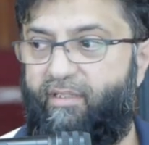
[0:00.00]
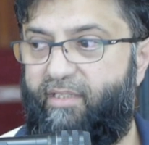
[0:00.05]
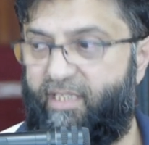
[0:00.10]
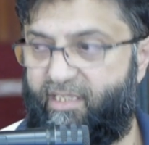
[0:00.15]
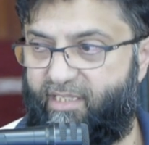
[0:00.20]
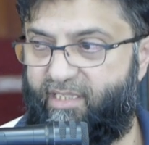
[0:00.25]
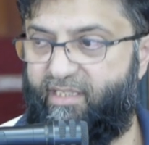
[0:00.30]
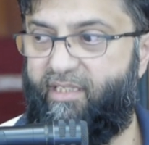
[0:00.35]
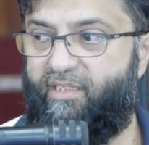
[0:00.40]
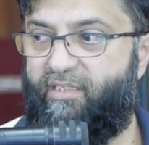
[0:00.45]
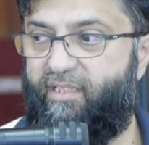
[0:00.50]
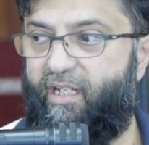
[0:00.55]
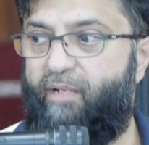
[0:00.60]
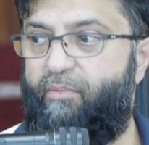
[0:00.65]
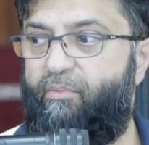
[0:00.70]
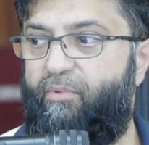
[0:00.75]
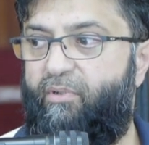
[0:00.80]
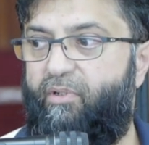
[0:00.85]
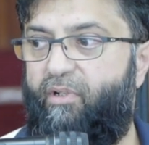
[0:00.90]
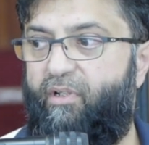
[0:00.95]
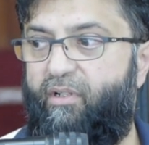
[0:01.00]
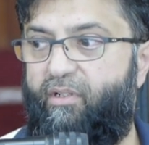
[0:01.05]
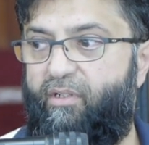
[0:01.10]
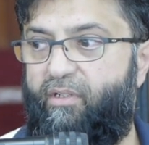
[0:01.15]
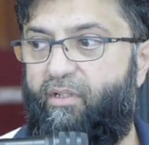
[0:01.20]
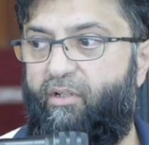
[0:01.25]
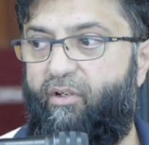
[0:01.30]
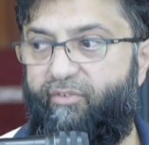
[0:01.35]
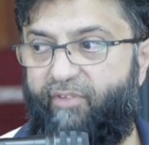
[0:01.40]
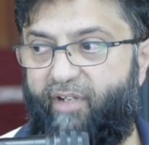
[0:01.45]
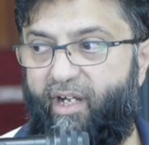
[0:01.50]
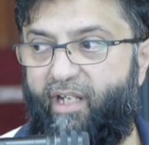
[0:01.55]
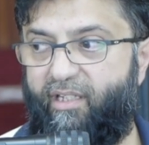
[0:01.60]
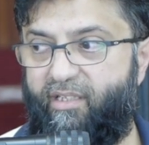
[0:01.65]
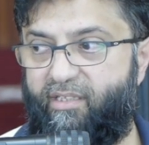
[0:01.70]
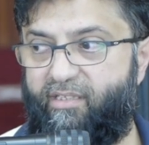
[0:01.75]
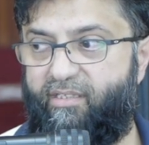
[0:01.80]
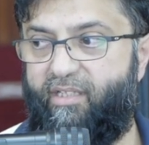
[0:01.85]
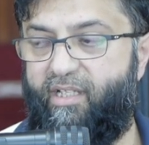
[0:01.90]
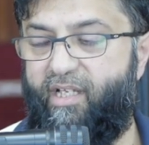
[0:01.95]
This is the time of
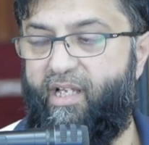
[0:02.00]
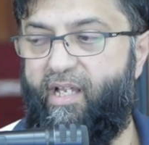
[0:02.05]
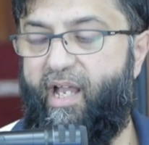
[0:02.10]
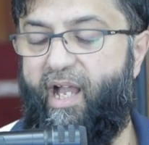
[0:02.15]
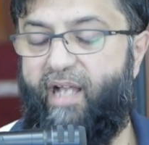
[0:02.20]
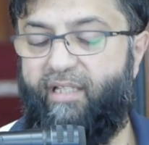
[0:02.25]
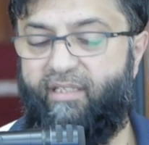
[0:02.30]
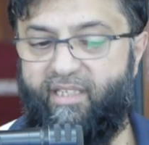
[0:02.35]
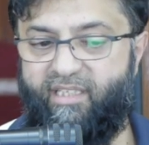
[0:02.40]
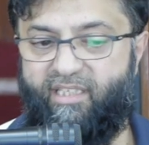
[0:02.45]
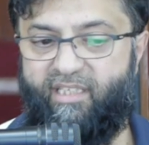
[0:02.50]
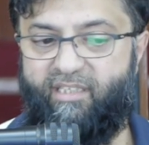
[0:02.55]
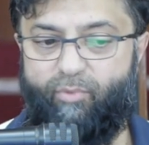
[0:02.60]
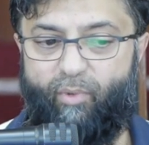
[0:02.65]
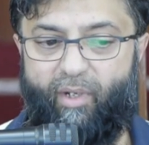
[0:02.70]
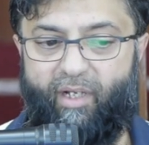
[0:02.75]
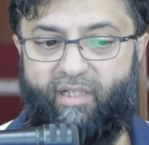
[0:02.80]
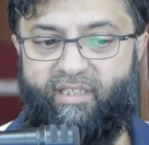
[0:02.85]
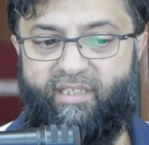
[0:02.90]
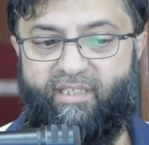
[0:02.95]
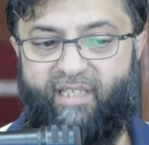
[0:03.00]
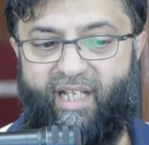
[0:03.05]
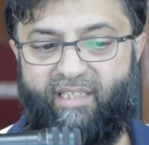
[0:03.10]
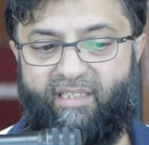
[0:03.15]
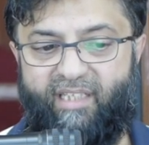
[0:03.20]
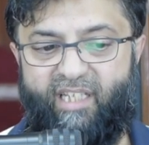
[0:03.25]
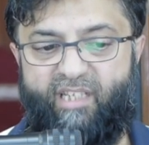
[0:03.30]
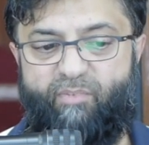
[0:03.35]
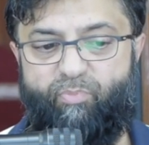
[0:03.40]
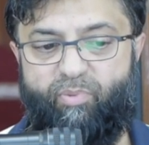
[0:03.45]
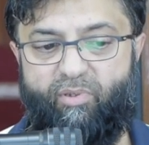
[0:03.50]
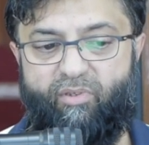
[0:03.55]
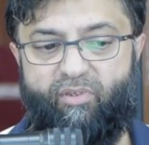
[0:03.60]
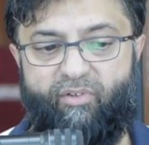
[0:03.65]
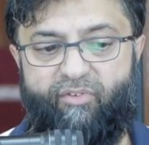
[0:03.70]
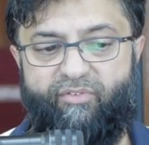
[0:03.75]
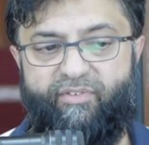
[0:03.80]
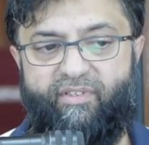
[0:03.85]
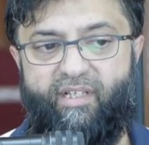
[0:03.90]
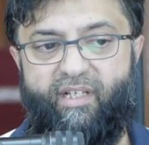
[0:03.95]
ghalas. And this is why this hadith
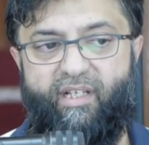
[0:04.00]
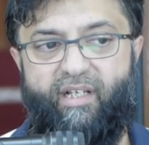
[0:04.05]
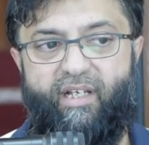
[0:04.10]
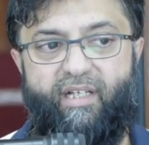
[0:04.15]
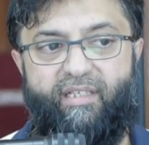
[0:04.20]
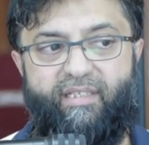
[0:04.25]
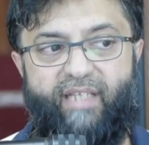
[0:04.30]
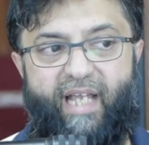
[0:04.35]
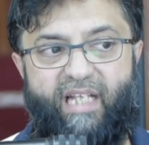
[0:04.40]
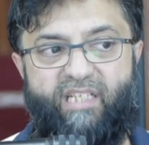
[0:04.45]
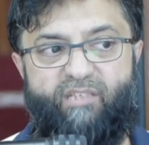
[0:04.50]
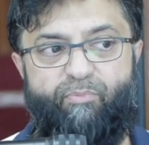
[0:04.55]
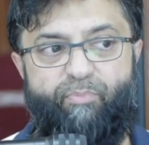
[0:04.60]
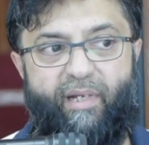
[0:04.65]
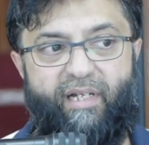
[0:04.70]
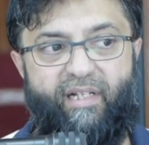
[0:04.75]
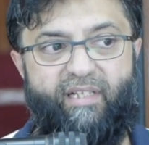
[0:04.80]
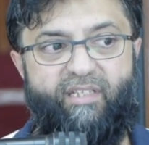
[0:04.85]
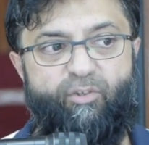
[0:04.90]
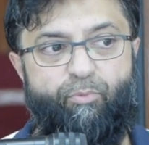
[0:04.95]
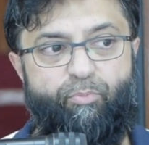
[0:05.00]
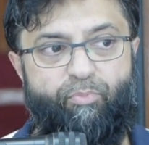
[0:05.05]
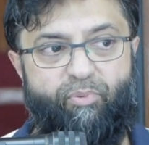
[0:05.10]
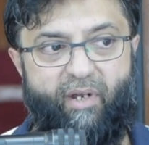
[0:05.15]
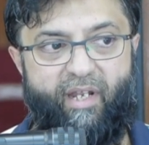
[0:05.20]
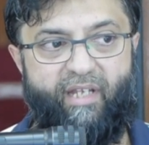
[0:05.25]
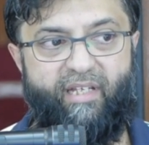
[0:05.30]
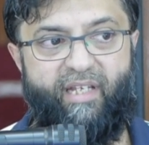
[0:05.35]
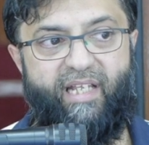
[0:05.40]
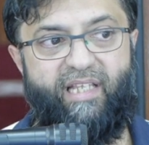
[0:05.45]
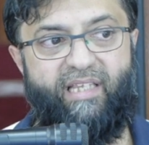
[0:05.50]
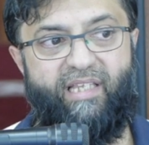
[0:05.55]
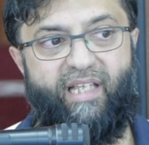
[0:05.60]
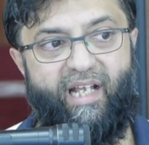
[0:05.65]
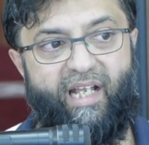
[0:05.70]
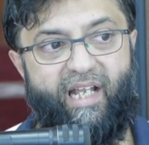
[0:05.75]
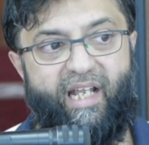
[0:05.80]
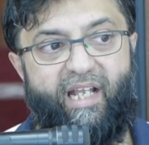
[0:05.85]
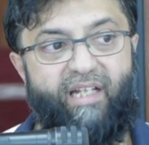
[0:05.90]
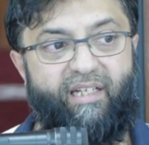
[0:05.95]
proves that it's better to pray it in
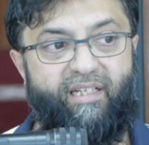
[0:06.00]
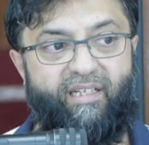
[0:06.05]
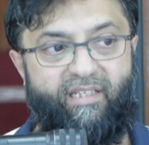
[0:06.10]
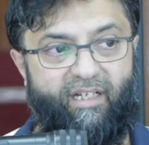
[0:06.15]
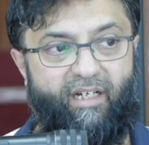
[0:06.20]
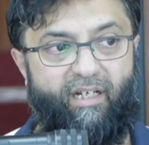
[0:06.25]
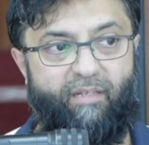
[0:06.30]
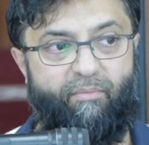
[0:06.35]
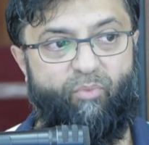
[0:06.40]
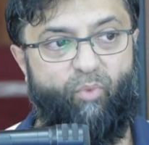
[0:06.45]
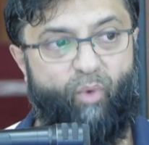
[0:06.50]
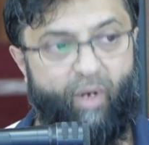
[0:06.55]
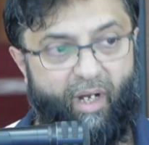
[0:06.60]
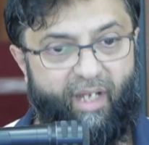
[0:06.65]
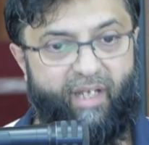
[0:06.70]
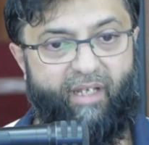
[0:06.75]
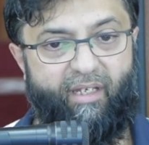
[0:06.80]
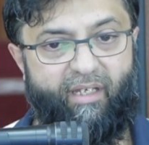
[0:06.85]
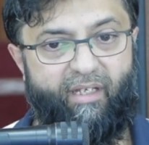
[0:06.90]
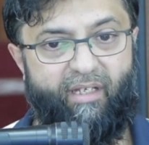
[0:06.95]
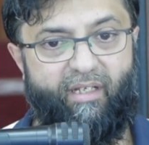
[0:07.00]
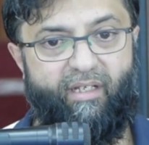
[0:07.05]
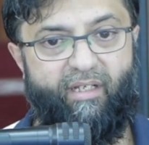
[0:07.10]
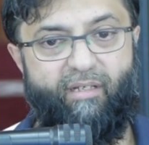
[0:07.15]
the early time. Why?